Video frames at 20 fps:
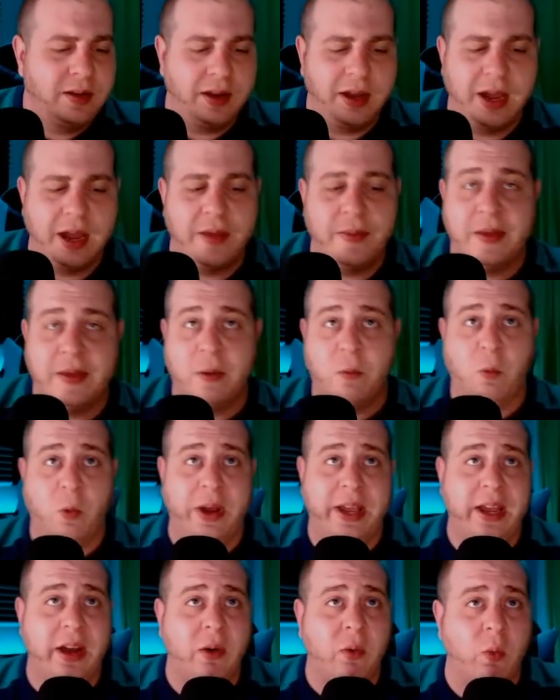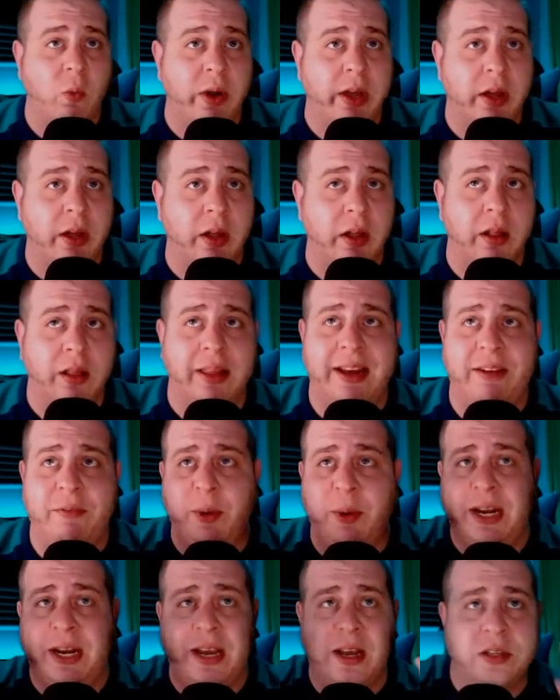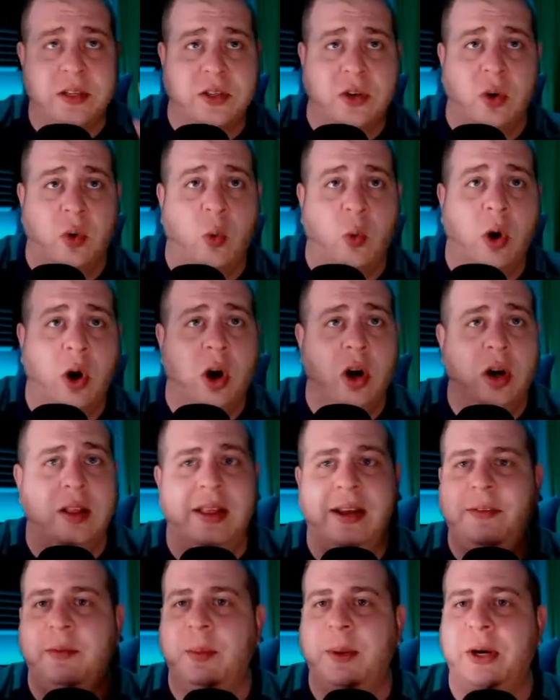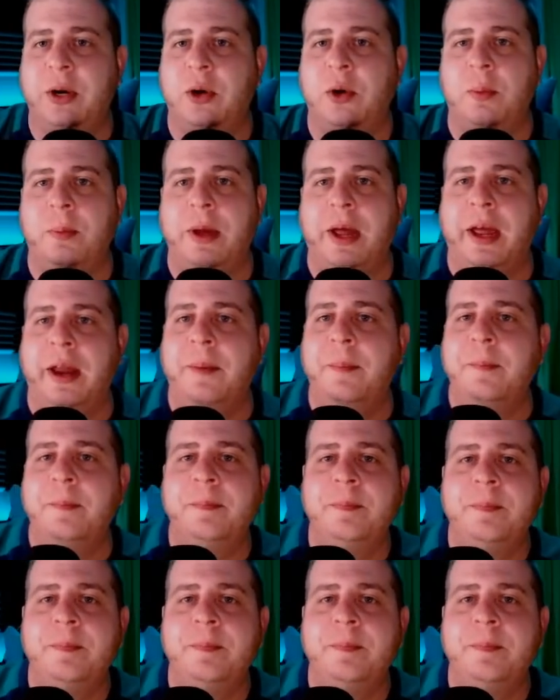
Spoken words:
And then we will let everybody else go to work, let everybody go to bed.